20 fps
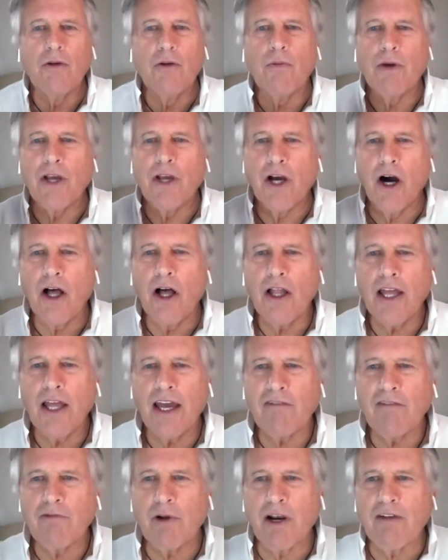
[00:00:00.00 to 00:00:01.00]
We all
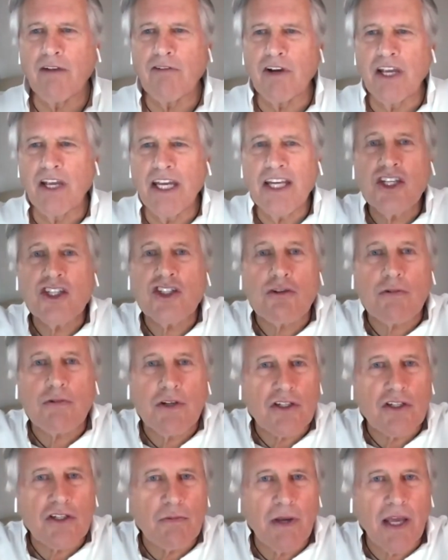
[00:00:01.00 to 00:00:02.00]
have whatever
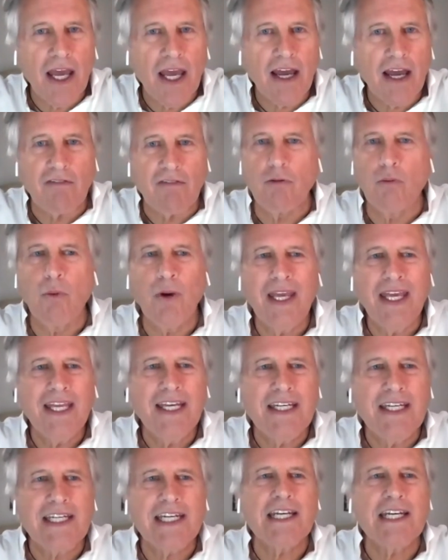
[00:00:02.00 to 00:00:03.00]
histories we have.
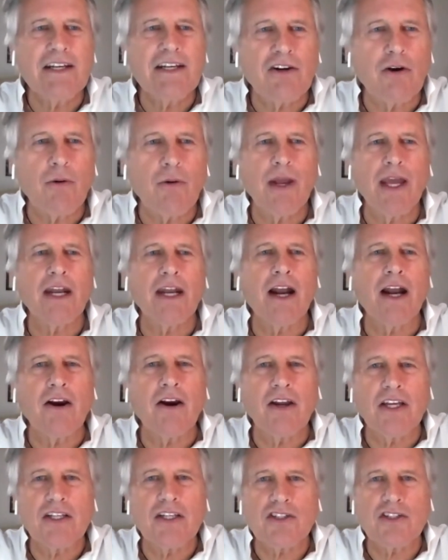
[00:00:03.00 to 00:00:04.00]
We didn't create
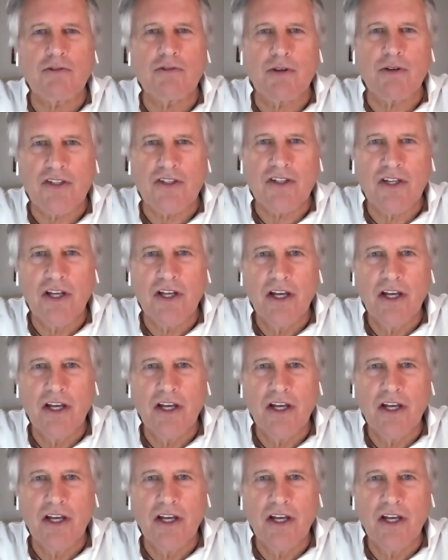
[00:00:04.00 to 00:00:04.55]
our histories.